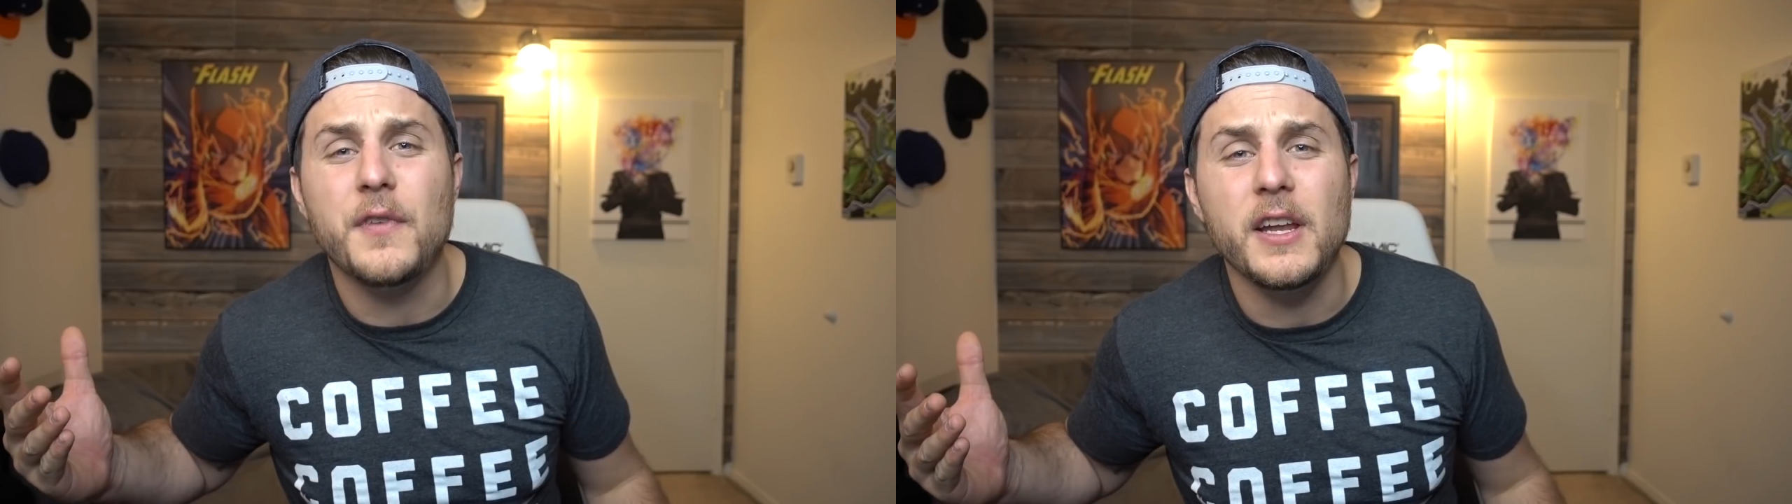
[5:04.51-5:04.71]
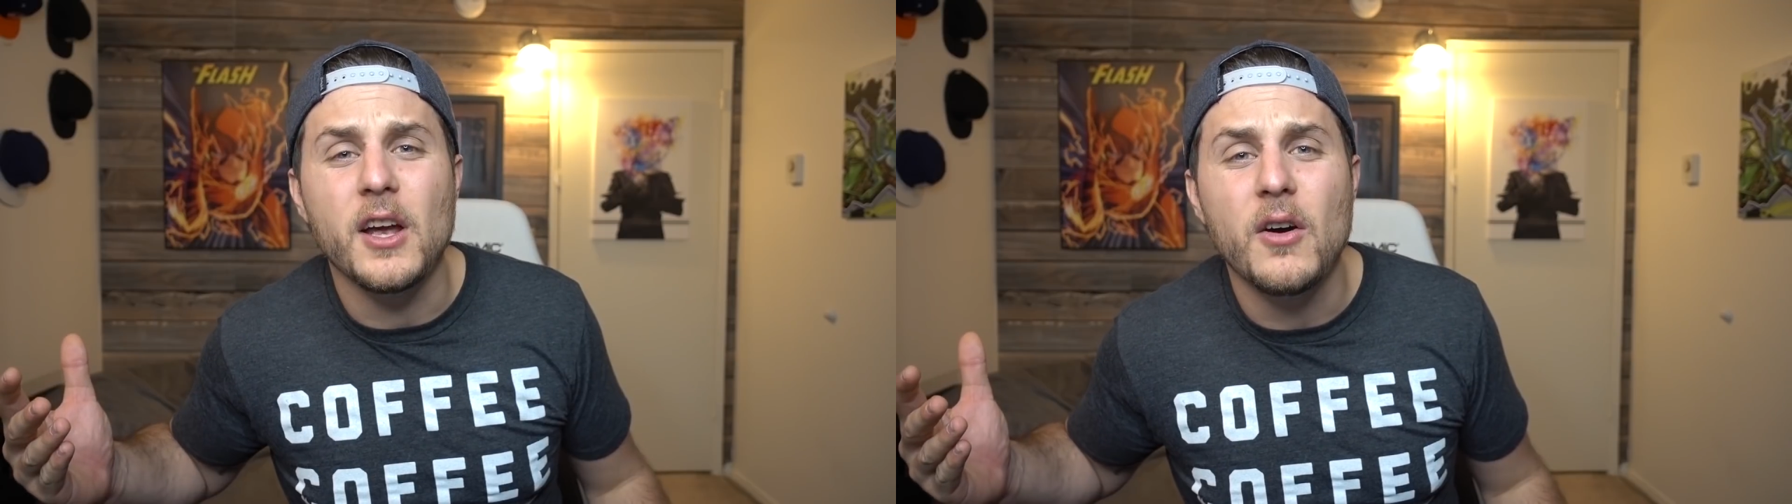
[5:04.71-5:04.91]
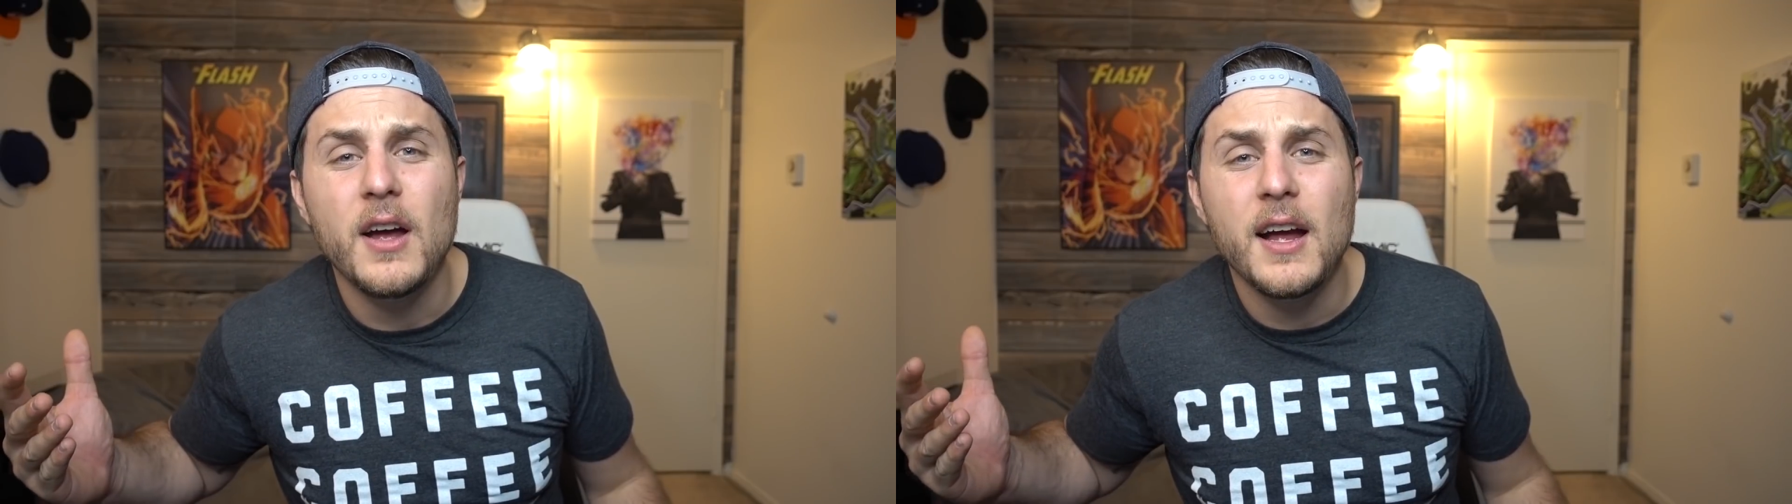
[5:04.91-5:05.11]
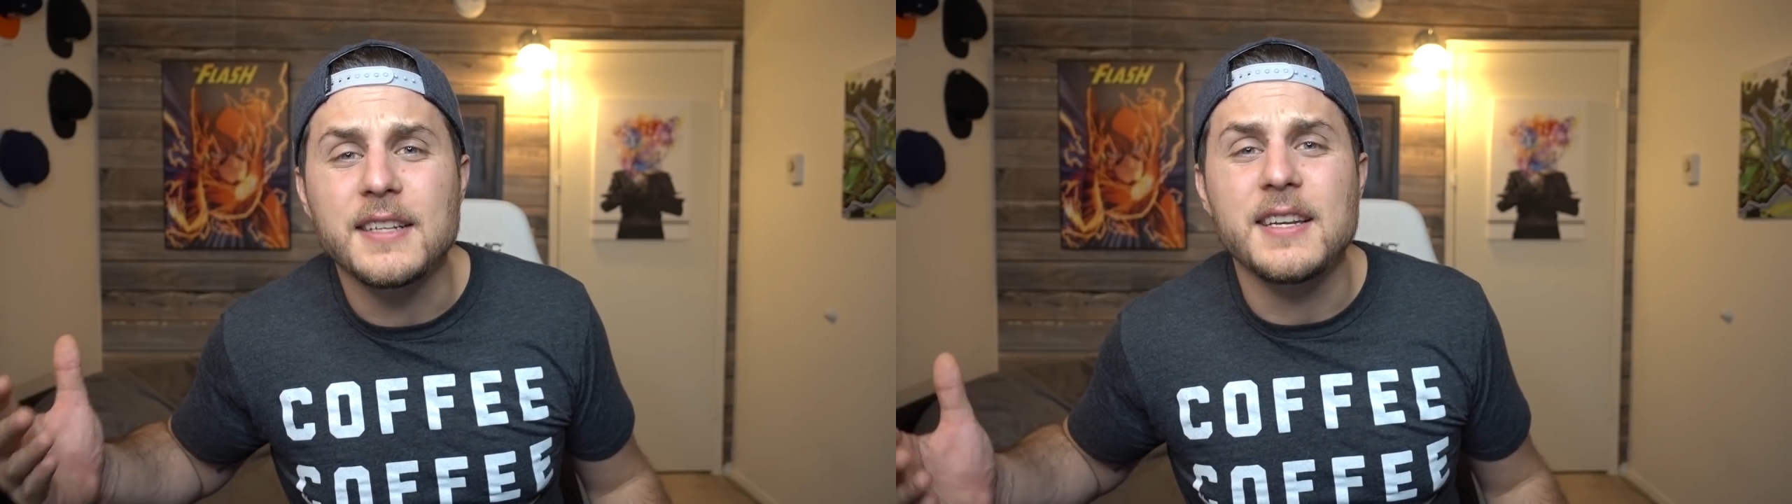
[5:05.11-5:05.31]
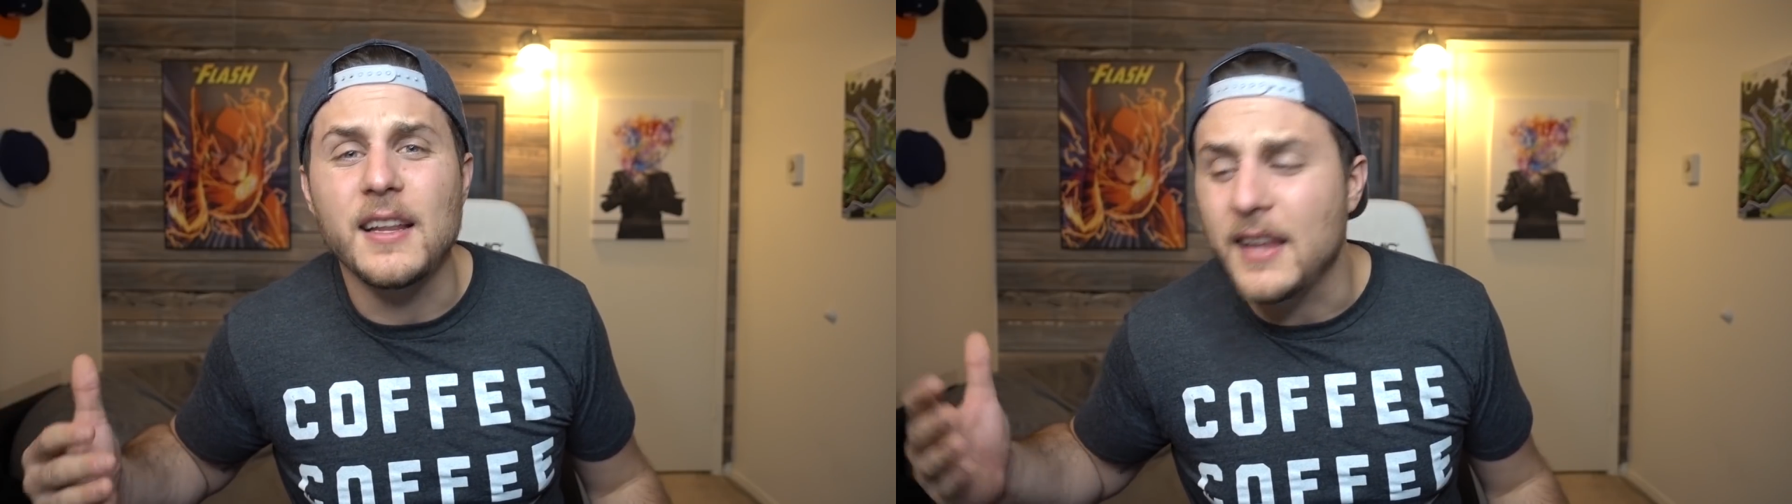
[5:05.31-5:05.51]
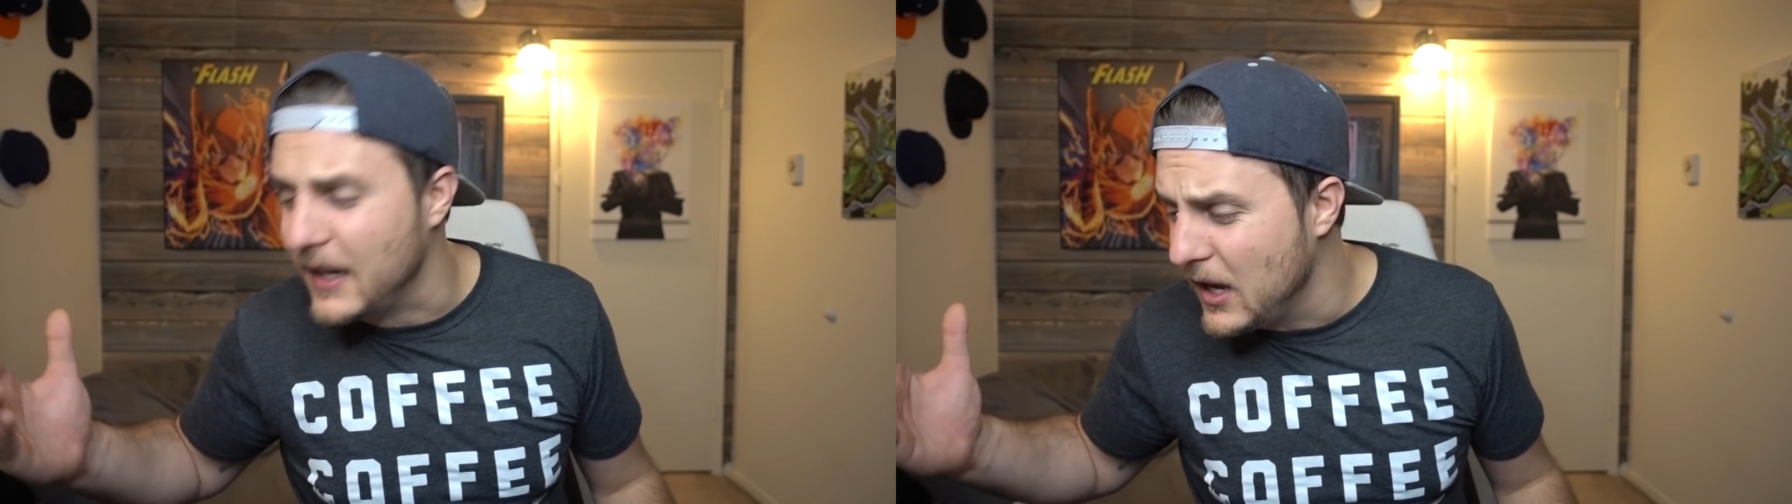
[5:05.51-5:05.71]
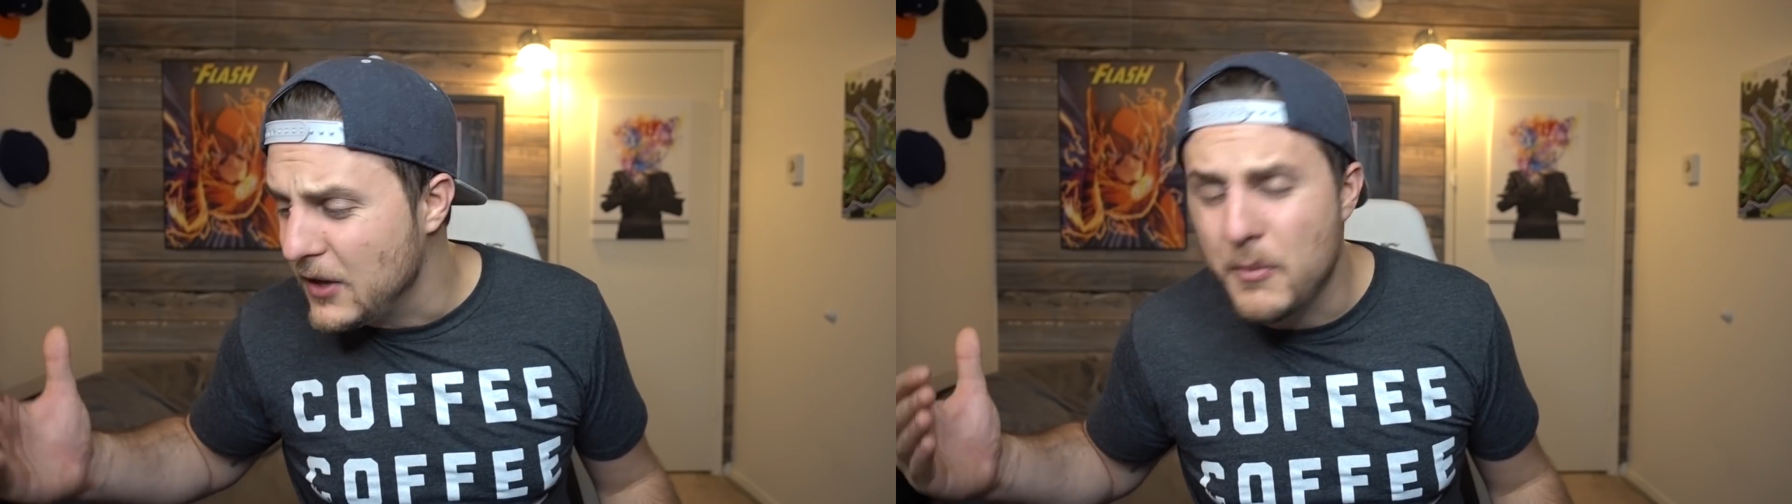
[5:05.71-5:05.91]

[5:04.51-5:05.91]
video, it's not like